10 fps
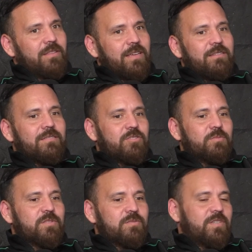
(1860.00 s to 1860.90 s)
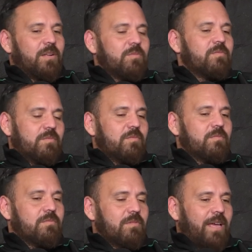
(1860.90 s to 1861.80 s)
up like that, in terms of you know,
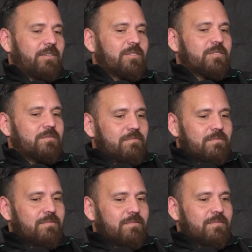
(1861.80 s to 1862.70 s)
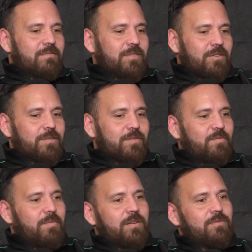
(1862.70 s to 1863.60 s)
how does
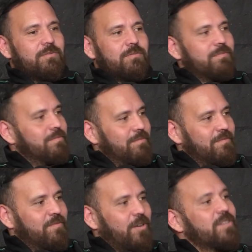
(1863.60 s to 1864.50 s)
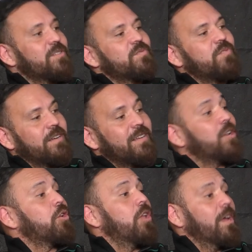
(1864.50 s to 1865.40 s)
Joseph Manu finders
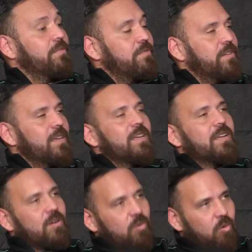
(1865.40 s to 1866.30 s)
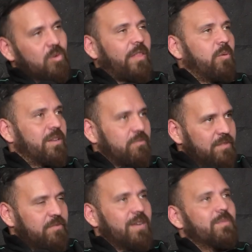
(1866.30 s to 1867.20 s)
front in life? Or another way
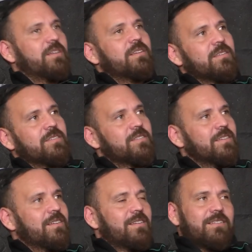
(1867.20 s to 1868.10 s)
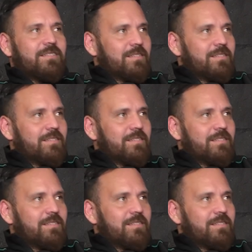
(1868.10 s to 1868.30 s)
to reframe it is